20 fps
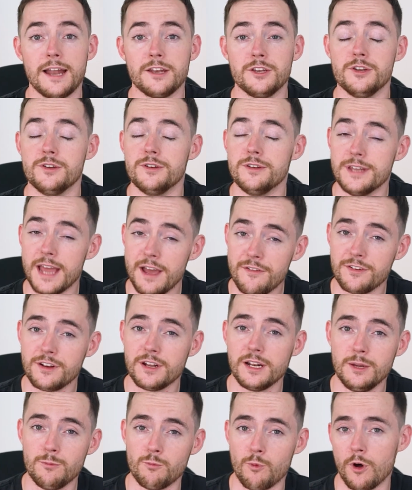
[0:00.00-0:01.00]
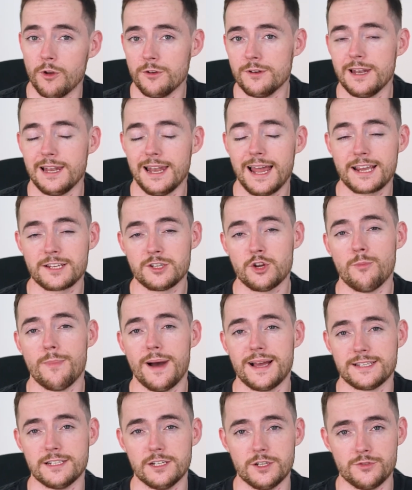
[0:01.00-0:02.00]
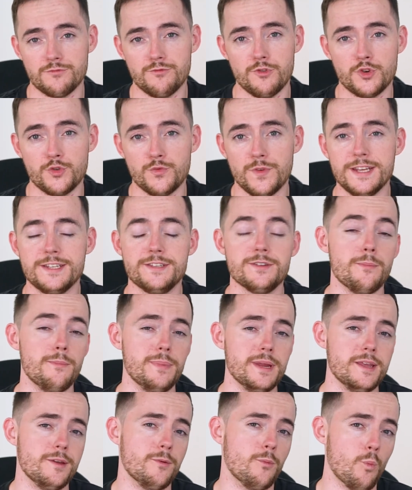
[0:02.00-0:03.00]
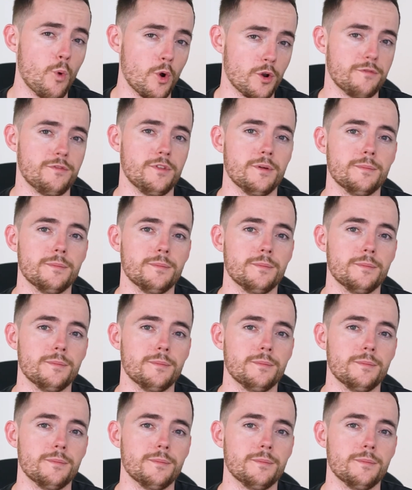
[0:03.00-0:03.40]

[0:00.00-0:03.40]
and you definitely want Lactobacillus reuteri to be one of